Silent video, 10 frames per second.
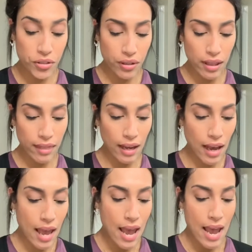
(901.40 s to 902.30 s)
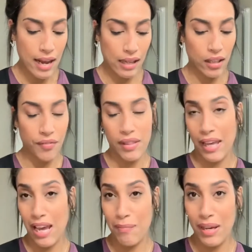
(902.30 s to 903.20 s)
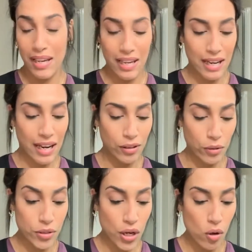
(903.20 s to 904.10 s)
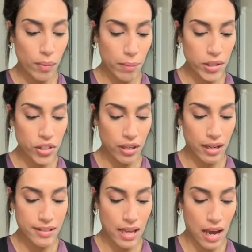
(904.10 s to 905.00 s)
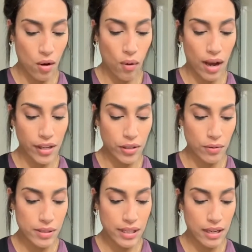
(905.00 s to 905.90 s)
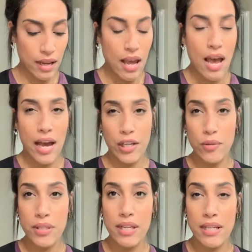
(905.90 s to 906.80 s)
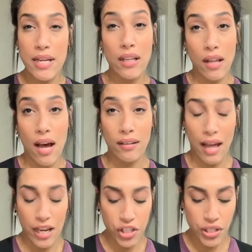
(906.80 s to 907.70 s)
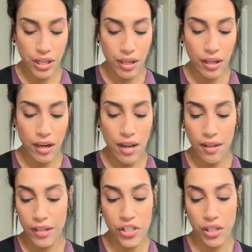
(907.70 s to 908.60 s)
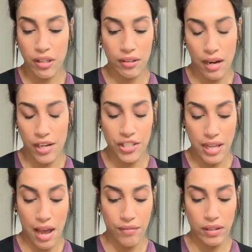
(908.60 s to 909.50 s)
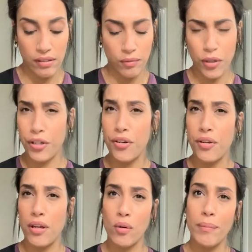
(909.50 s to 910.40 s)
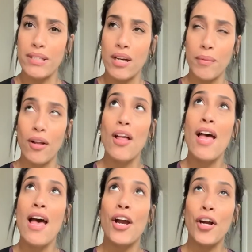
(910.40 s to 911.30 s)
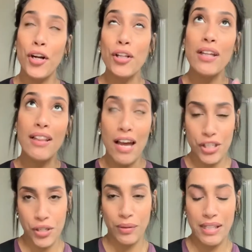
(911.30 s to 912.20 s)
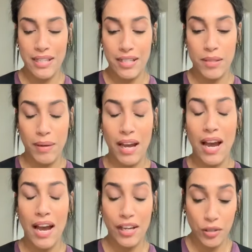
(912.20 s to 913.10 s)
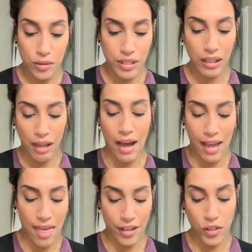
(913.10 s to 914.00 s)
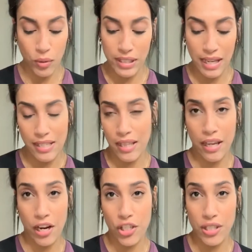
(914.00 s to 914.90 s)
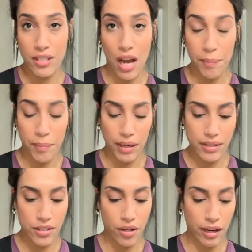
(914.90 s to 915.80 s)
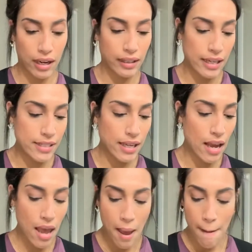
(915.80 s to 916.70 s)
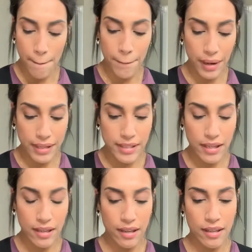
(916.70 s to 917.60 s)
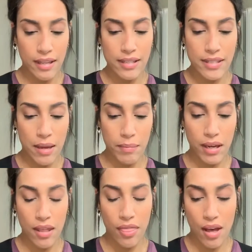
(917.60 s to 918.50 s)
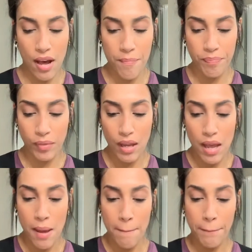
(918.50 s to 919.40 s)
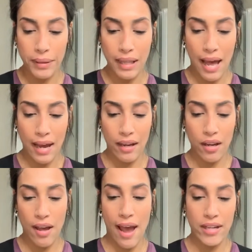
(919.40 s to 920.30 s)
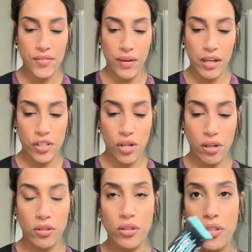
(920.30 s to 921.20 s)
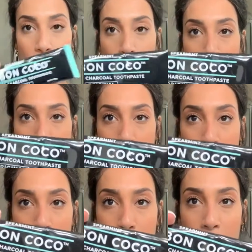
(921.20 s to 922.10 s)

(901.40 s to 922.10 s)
or anything. And I love that they gave me it in a little tote, but I'm gonna show you guys how I use it. I used it a lot last year. This year, I just haven't. We're in a new year, what am I talking about? Early last year when they sent it to me, I used it a lot. And then towards the end of the year, I just stopped because I started getting lazy. But they sent me the black activated charcoal toothpaste